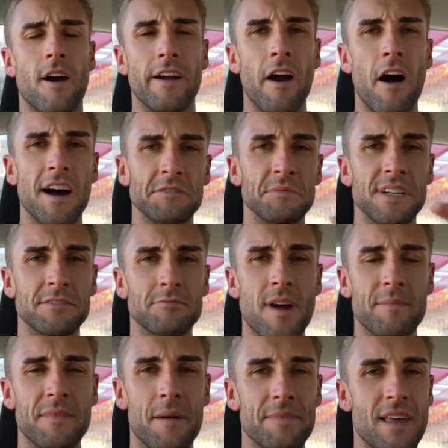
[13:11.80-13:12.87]
Guys, we just
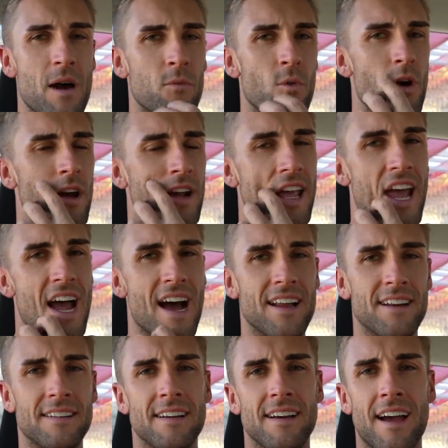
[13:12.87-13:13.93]
wrapped up that
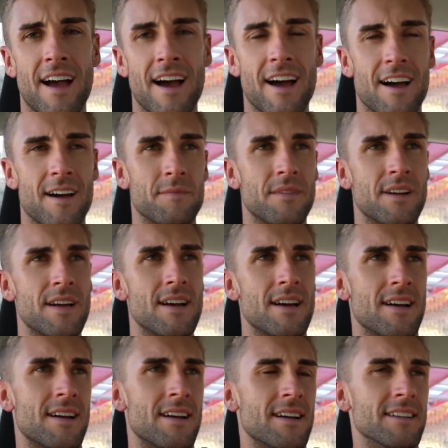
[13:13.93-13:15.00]
workout.
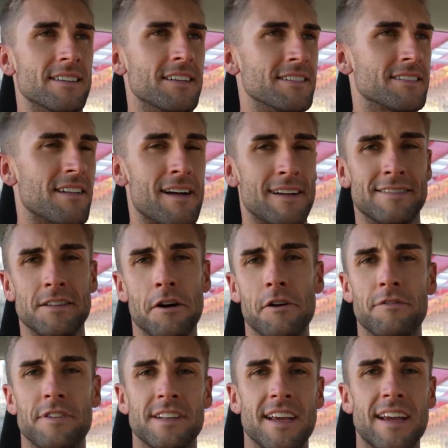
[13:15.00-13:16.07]
Just like so
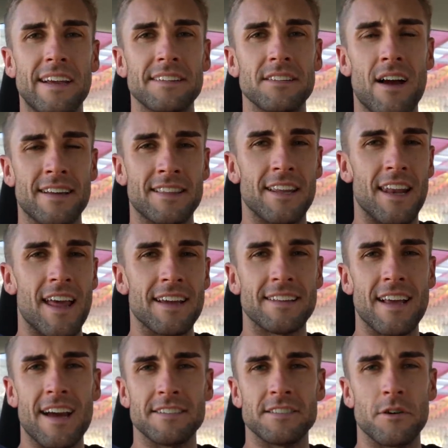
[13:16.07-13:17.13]
fatigued, like the leg
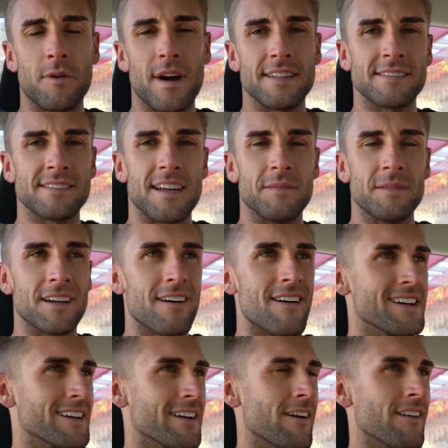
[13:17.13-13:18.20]
days always seem to
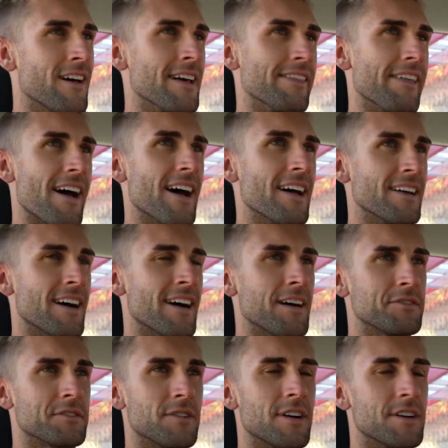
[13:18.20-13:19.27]
kind of go like that
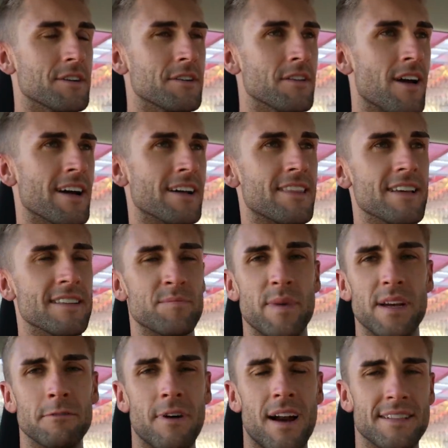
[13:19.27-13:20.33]
after I do like these
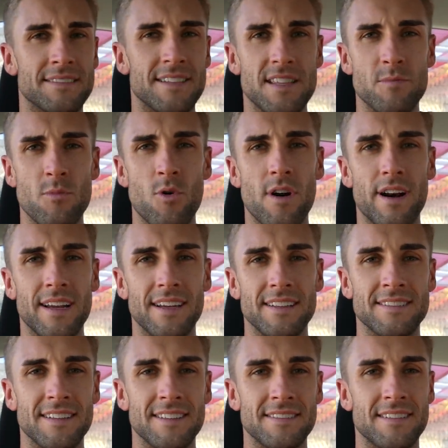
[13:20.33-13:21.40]
big runs in the morning.
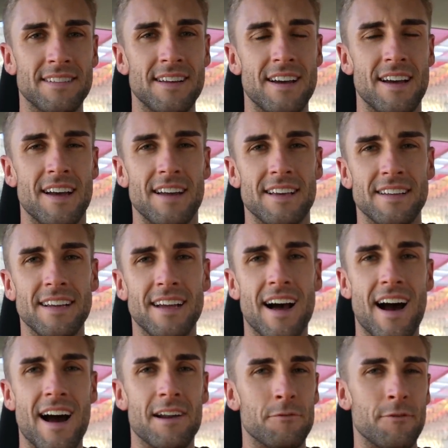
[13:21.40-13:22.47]
It's just, you
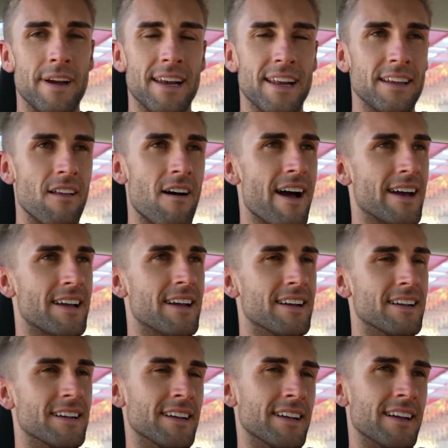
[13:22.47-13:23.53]
can't really like
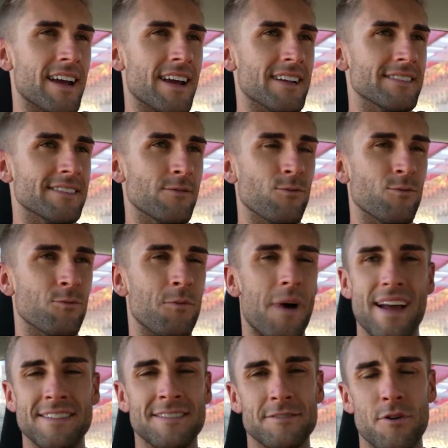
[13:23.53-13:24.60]
get
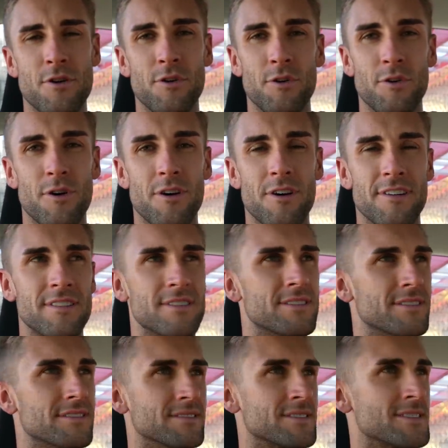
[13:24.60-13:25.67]
way stronger on
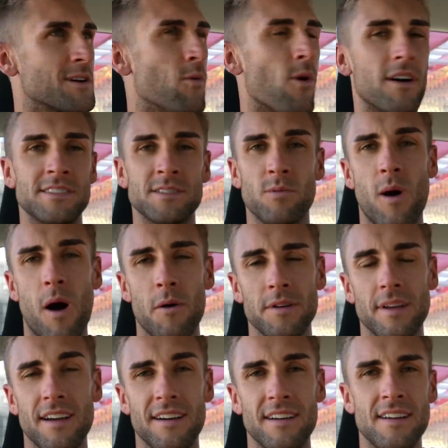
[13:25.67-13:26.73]
squats while
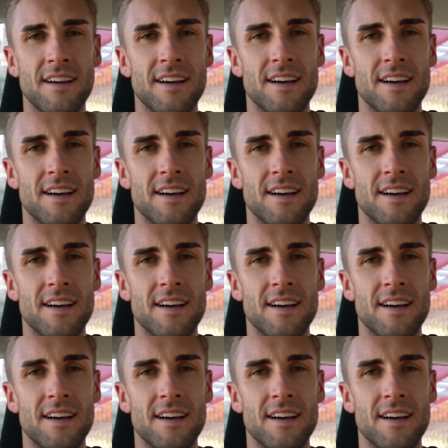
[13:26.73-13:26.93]
you're